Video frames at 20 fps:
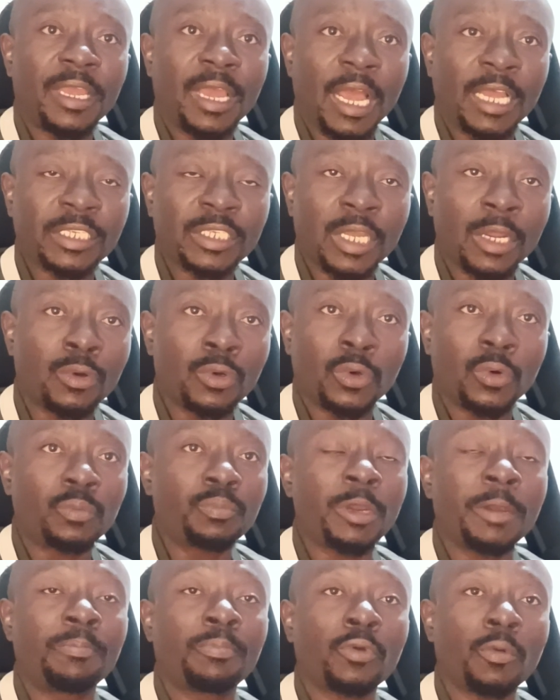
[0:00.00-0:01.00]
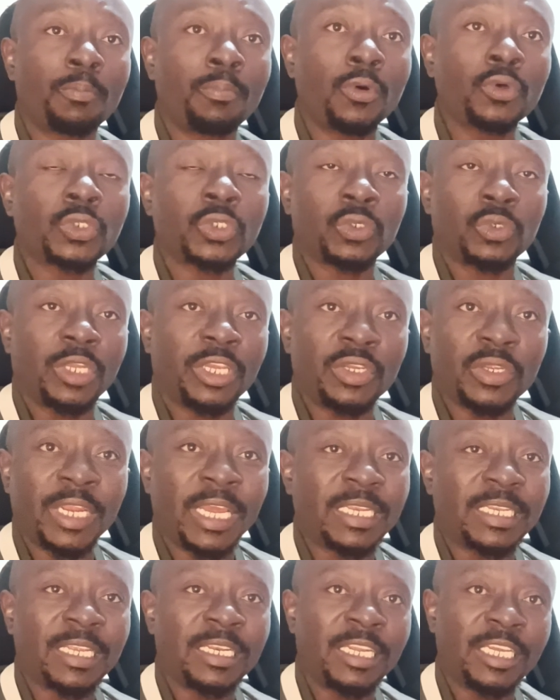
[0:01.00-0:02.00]
Asango, proposed to the
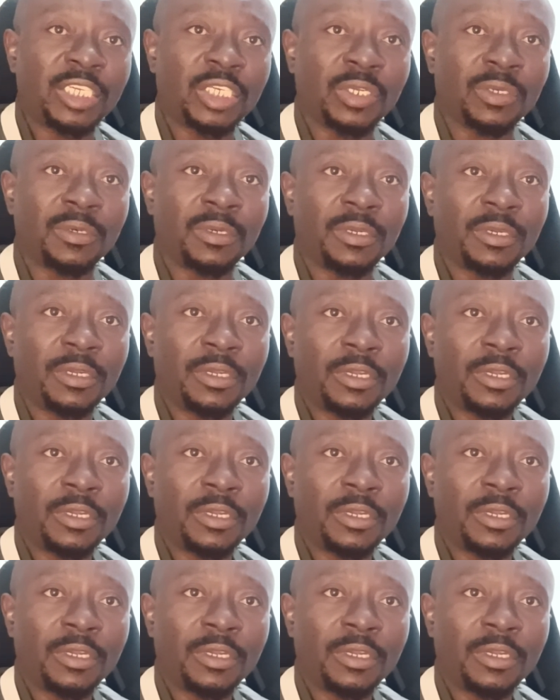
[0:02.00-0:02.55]
United Nations,